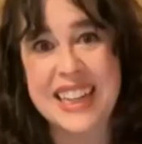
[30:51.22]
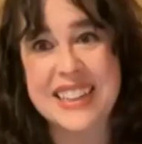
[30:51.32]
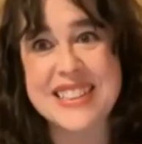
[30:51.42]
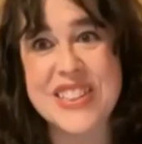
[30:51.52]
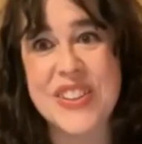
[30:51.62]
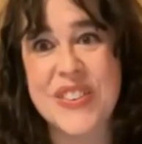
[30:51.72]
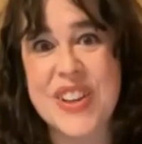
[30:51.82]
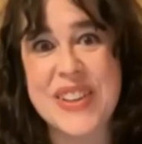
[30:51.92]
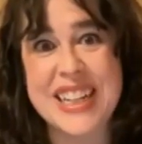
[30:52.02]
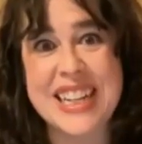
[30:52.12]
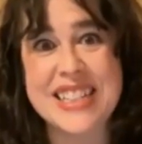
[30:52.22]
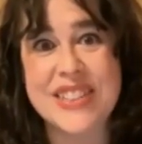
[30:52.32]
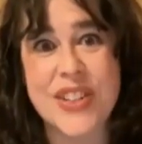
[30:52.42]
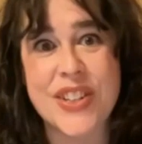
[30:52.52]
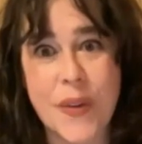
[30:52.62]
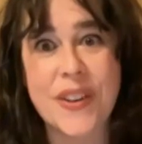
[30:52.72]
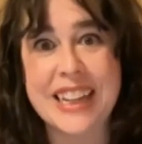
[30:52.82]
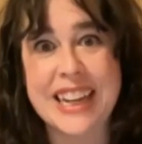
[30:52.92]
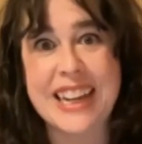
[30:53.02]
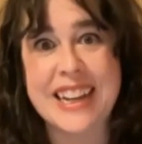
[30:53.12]
So, I mean, he's
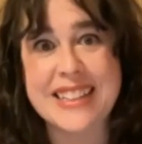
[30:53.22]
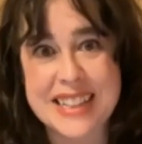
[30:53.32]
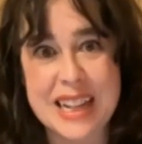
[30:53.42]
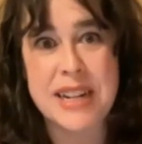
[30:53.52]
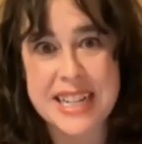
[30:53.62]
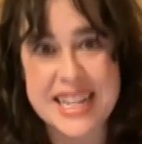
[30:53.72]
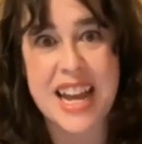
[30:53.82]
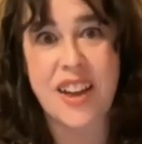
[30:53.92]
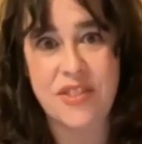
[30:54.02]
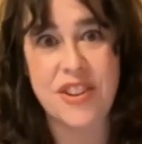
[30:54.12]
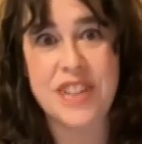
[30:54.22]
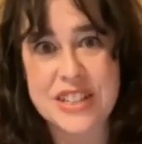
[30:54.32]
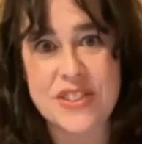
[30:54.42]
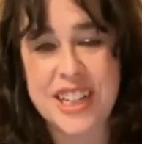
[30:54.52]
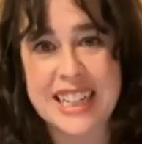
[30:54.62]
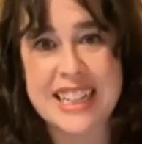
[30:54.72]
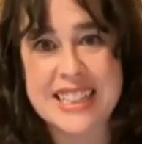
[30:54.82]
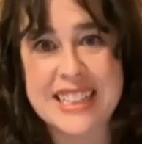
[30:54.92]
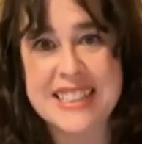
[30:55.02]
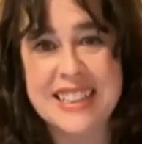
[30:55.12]
totally a celebrity chef, Rondisoni is.